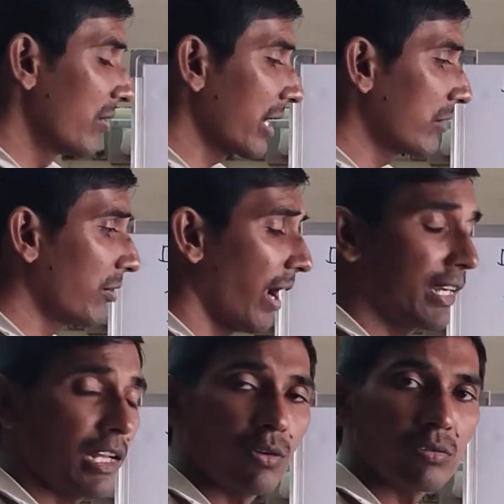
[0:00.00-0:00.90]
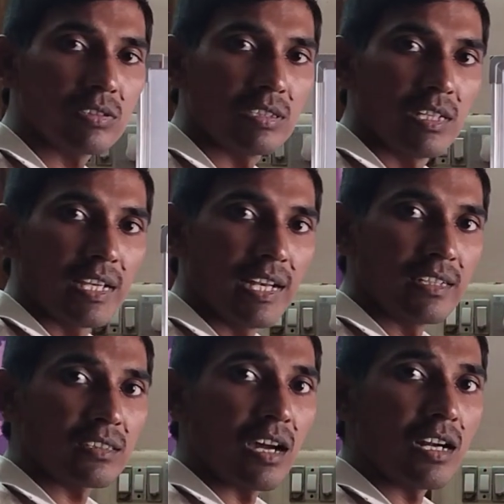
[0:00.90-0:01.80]
We can find out
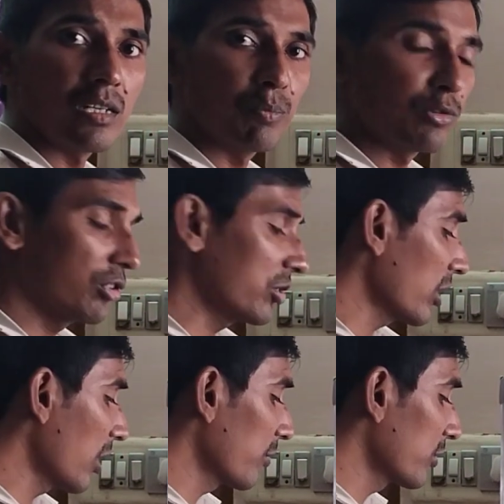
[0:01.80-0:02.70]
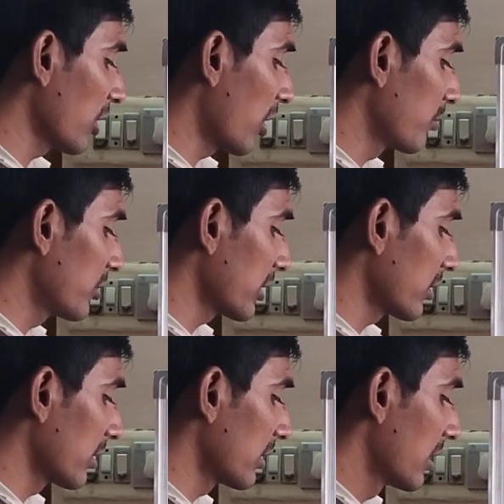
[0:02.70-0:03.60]
in third position of the
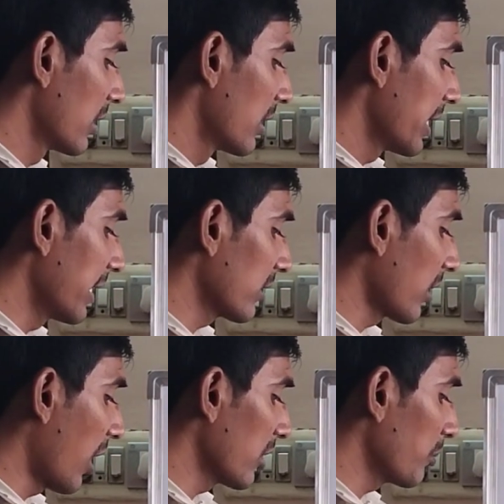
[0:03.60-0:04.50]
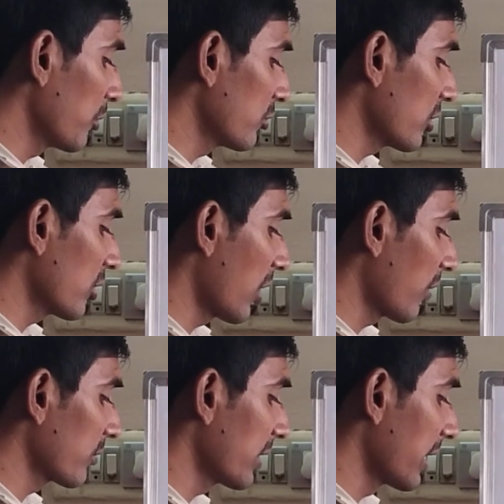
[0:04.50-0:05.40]
object, in third position
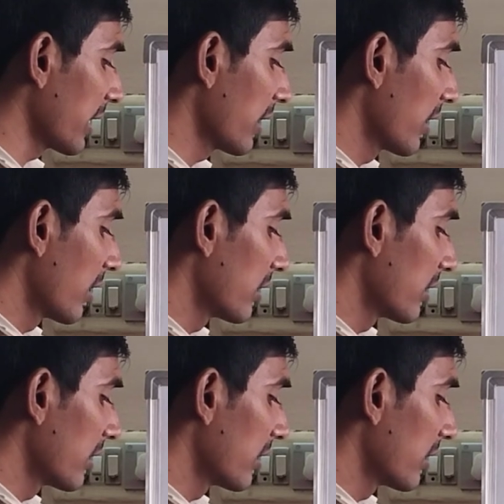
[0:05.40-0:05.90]
of the